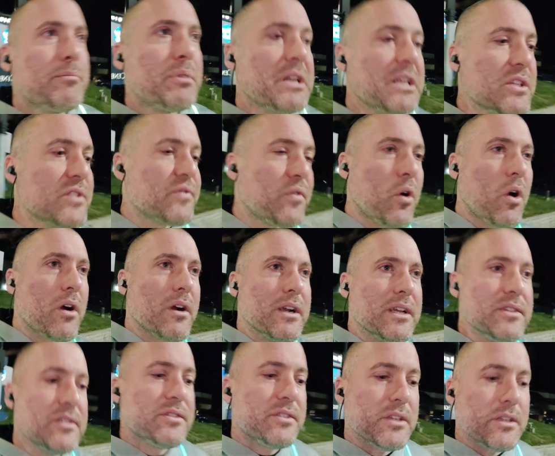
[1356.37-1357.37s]
But as
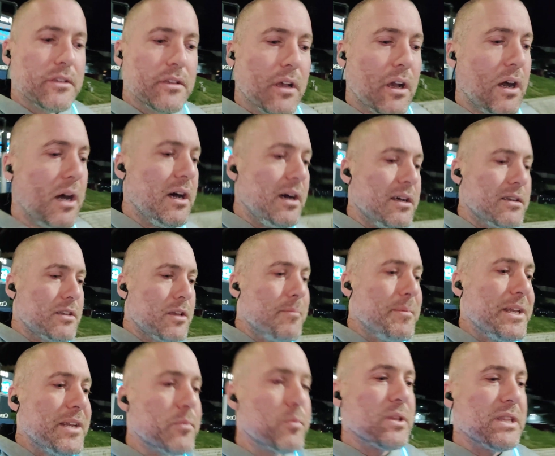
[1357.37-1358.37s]
far as uh,
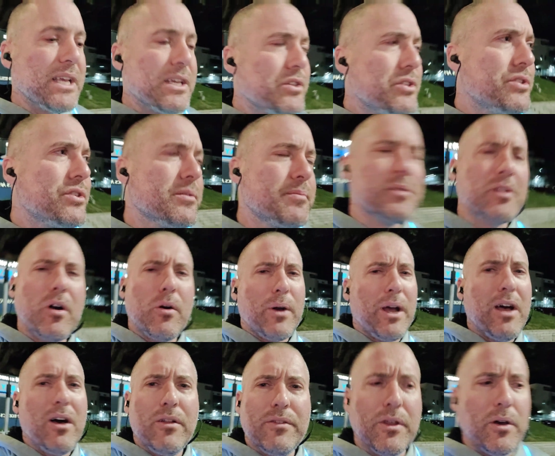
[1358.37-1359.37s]
committed relationships,
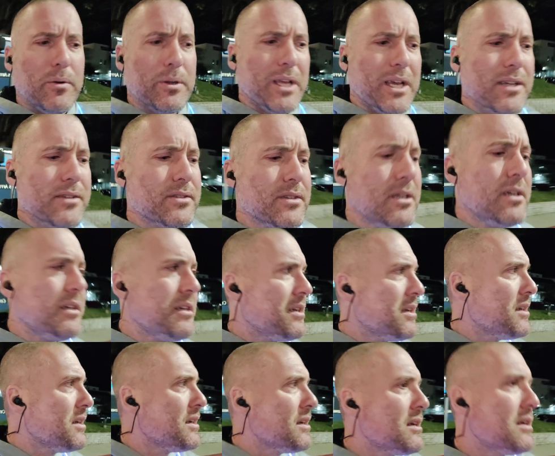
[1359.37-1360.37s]
oh, hell no, guys.
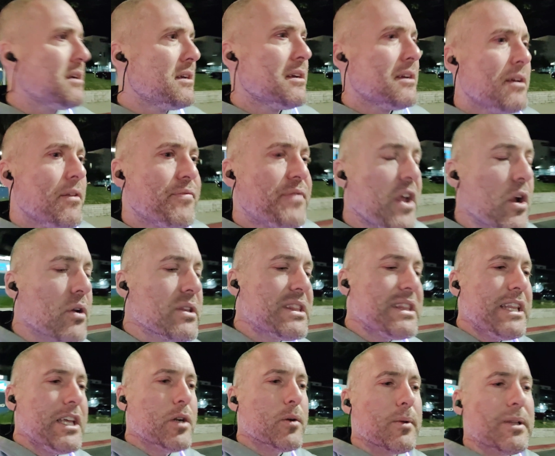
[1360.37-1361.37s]
They're
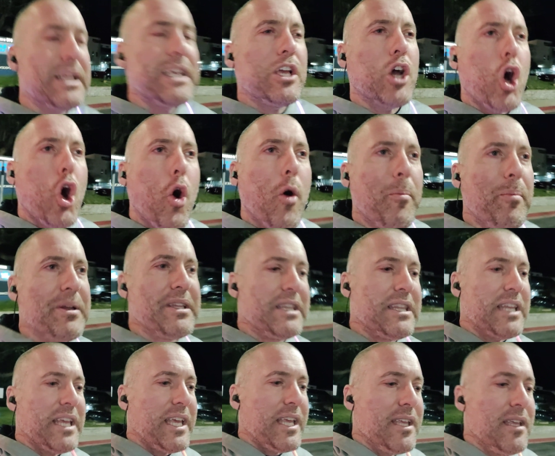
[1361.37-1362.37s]
literally
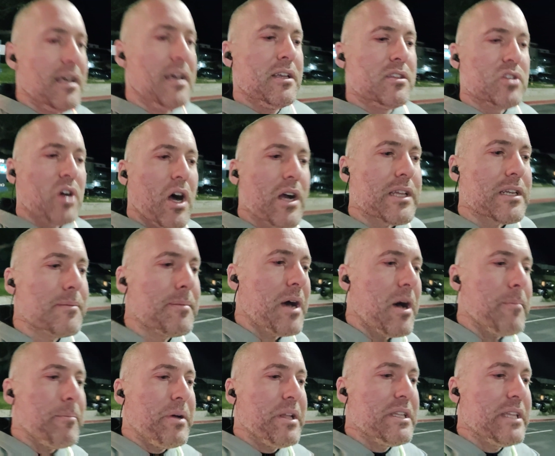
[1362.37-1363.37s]
openly talking
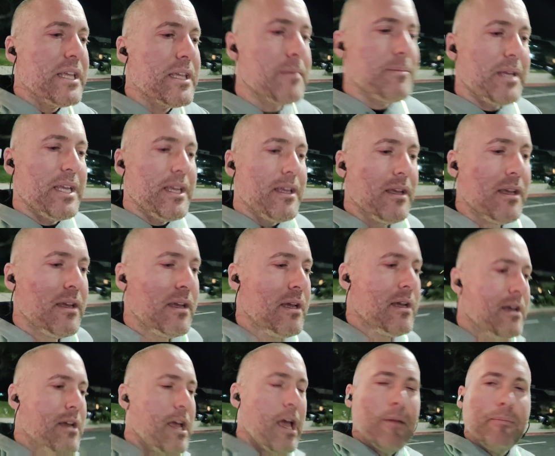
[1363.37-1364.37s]
about polygamy
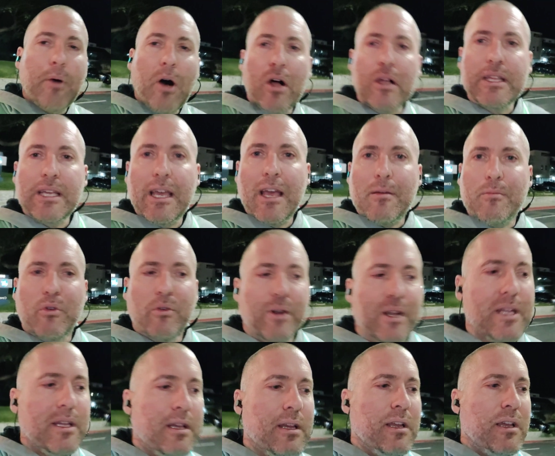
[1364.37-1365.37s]
and polyamory.